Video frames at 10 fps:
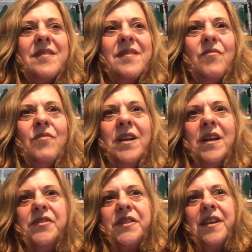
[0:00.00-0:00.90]
What
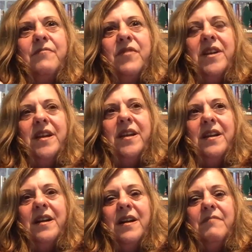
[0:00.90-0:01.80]
else can we
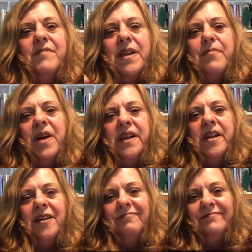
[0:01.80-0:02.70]
make money
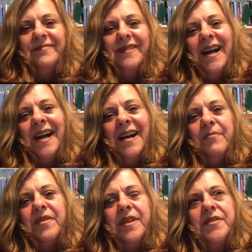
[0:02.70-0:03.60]

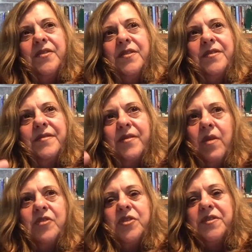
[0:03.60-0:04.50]
on? These are
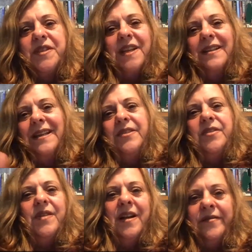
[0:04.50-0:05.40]
questions that lead to
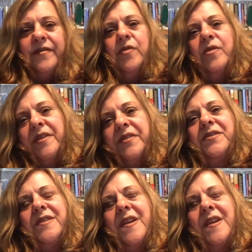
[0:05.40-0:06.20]
unfocus.